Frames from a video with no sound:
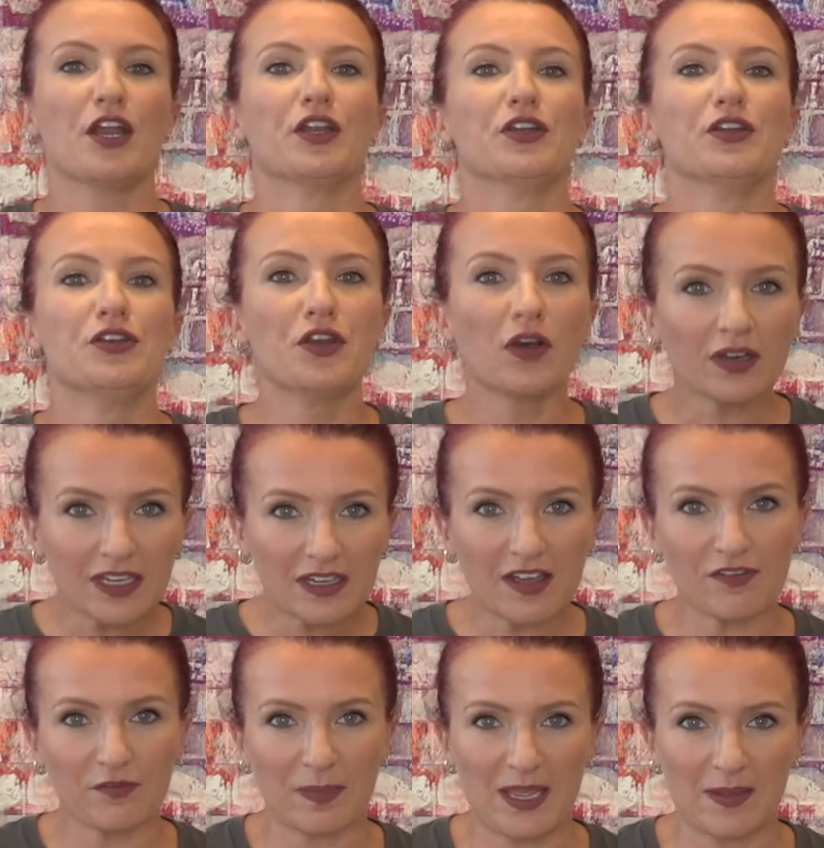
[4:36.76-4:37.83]
Not
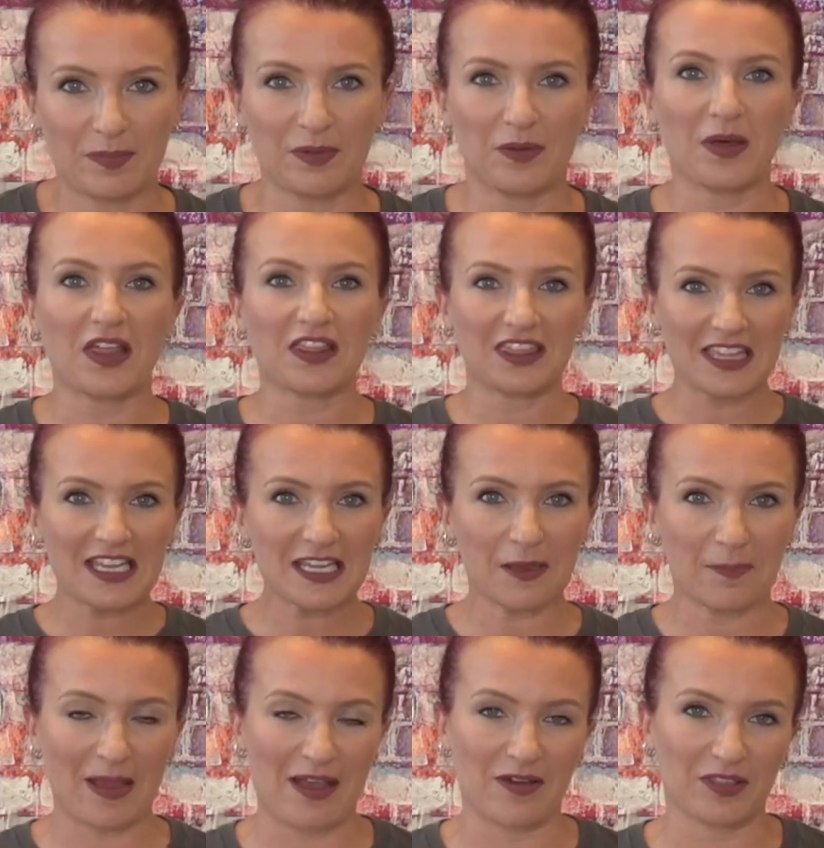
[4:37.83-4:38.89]
enough people think
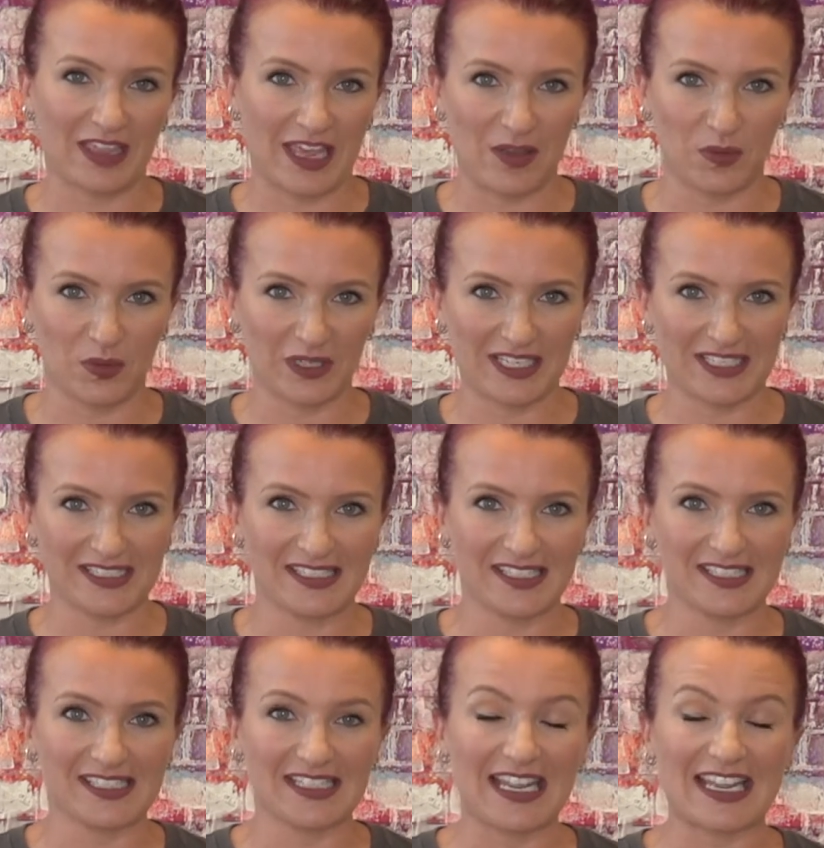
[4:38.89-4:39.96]
about their
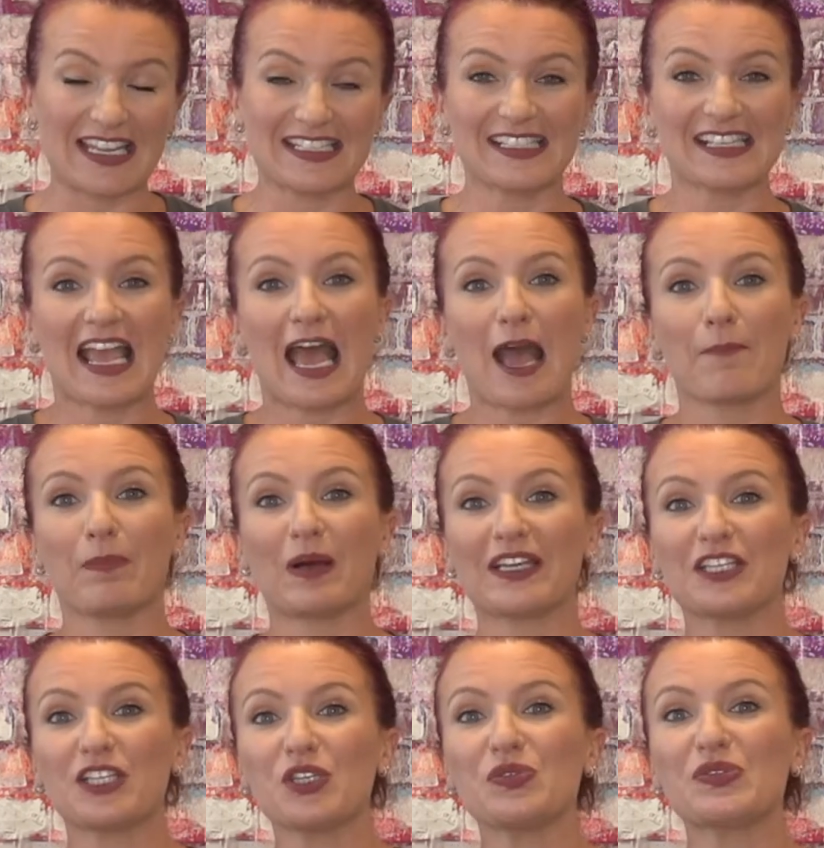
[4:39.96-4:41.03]
audience's needs, and by
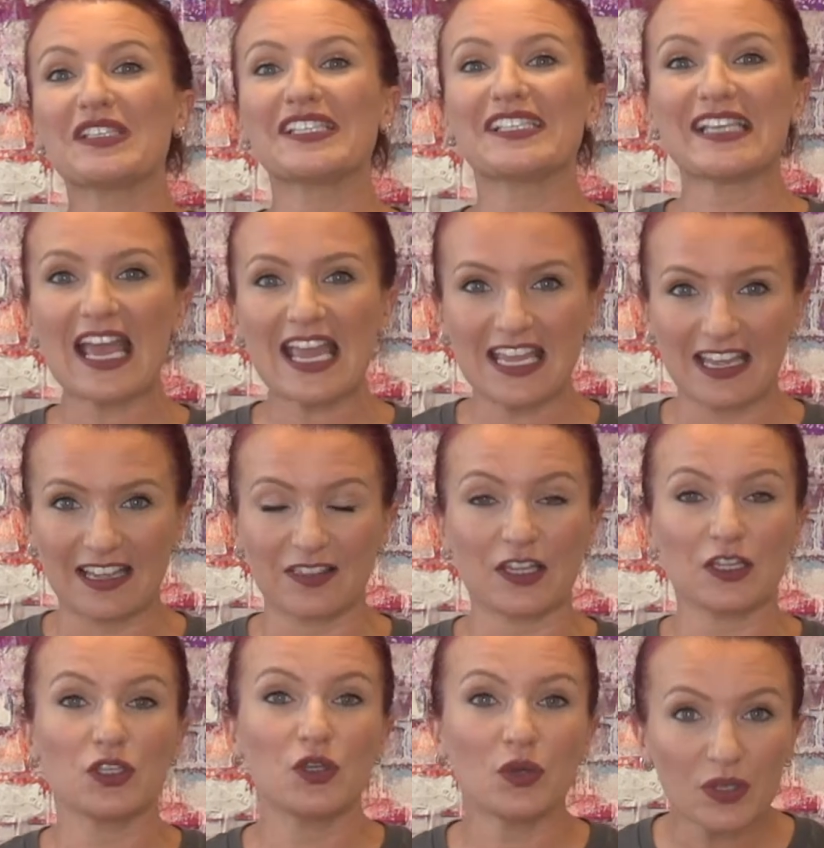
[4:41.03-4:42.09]
you saying that
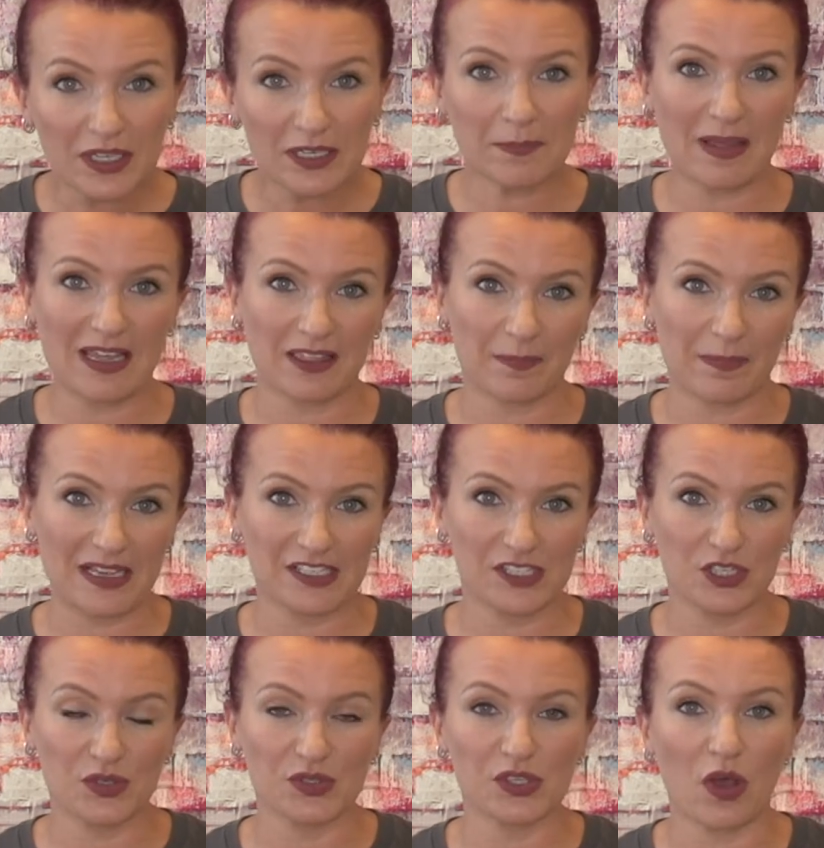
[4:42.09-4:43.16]
you're going to make the best
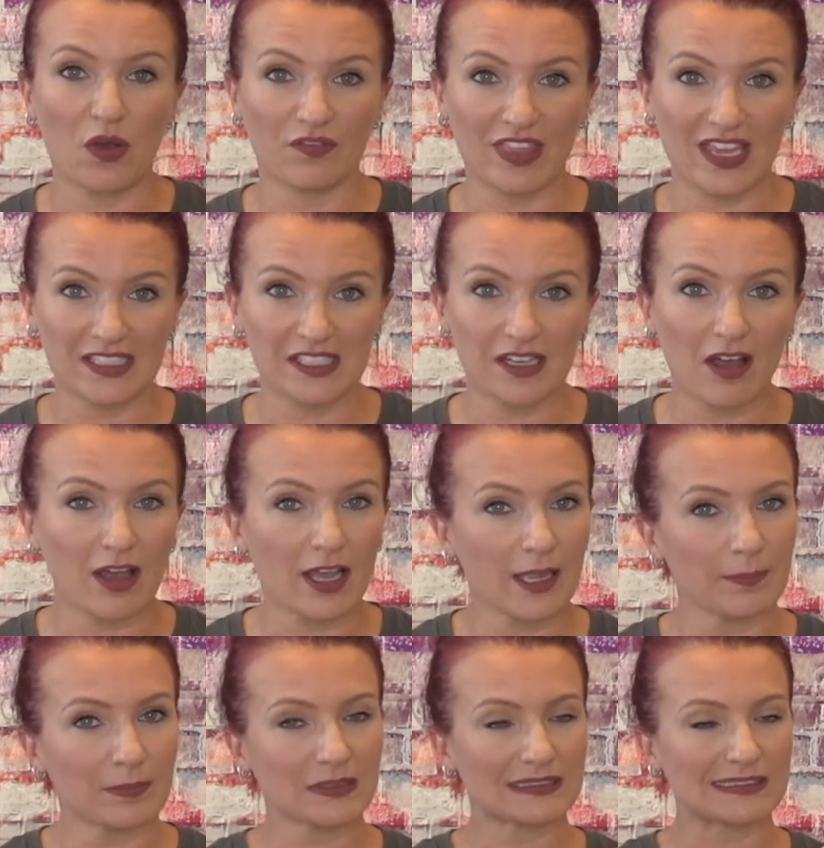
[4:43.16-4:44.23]
use of their
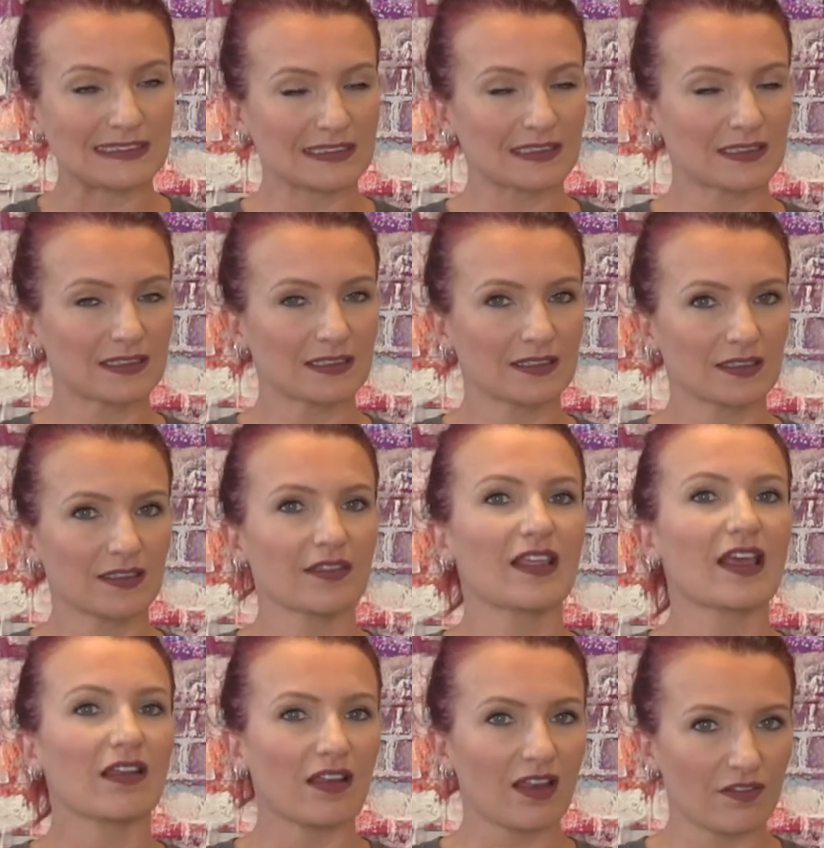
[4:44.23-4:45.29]
time,
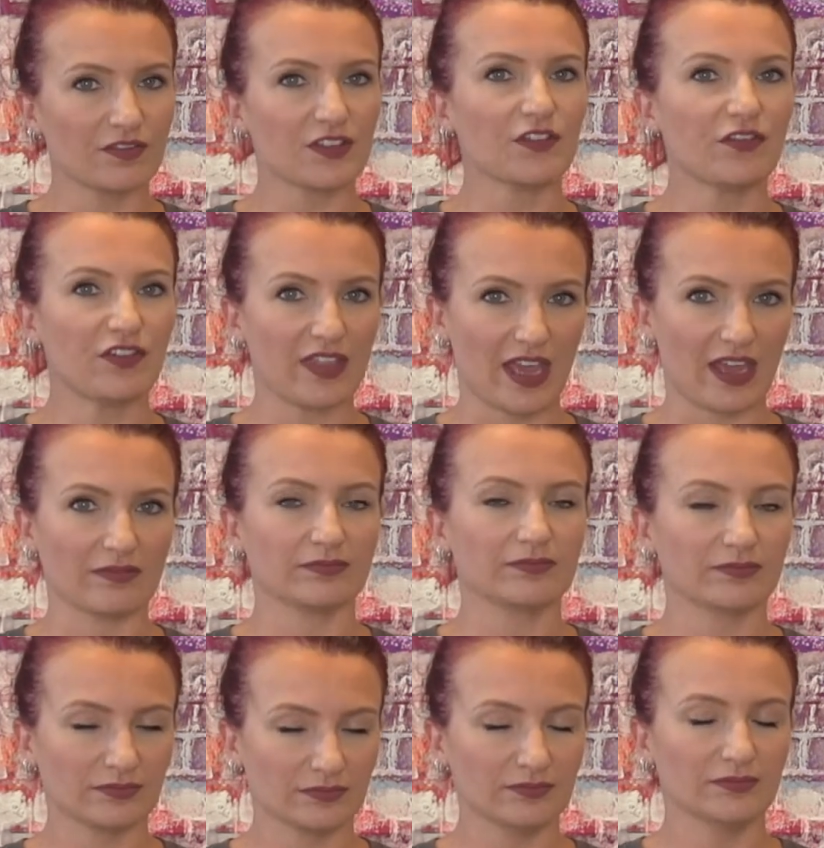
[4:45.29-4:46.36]
they'll love you for that.
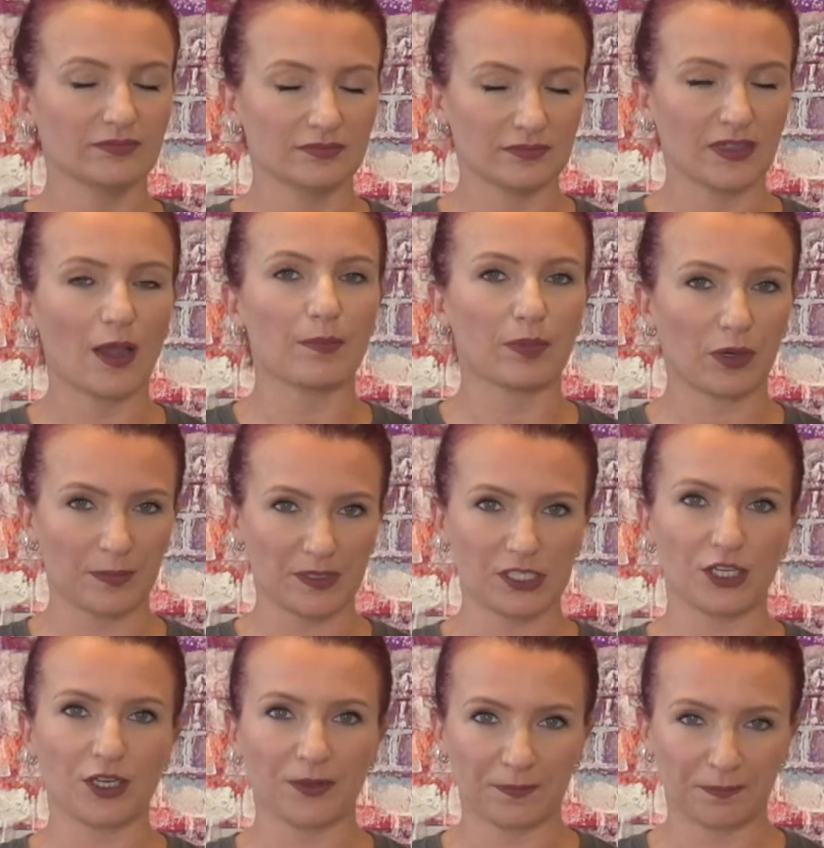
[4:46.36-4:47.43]
I promise
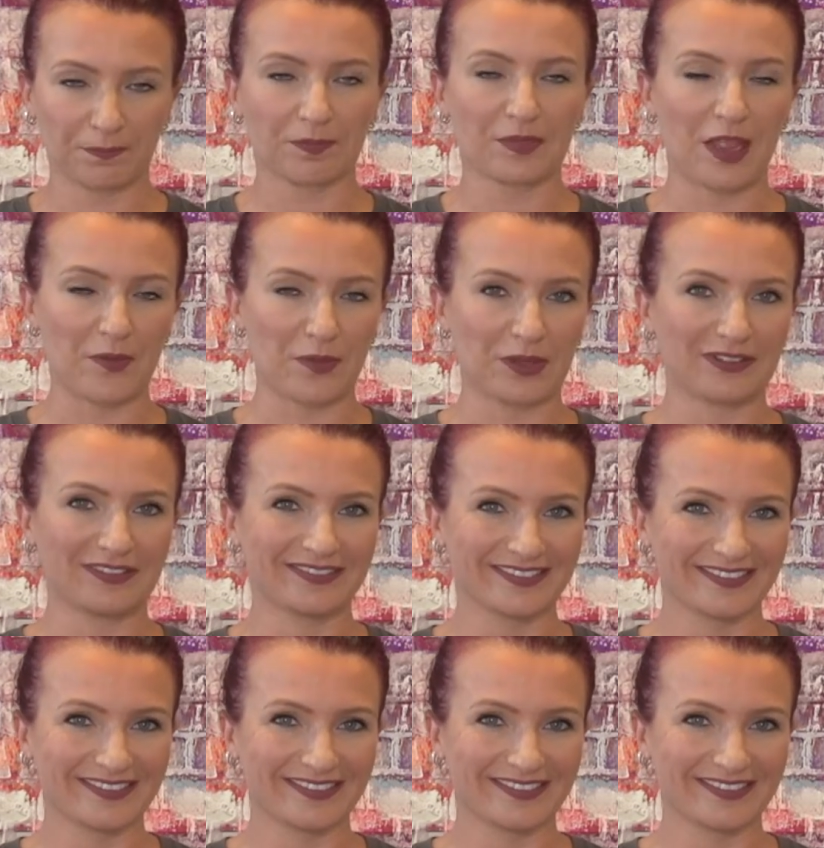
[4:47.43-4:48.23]
you, they will.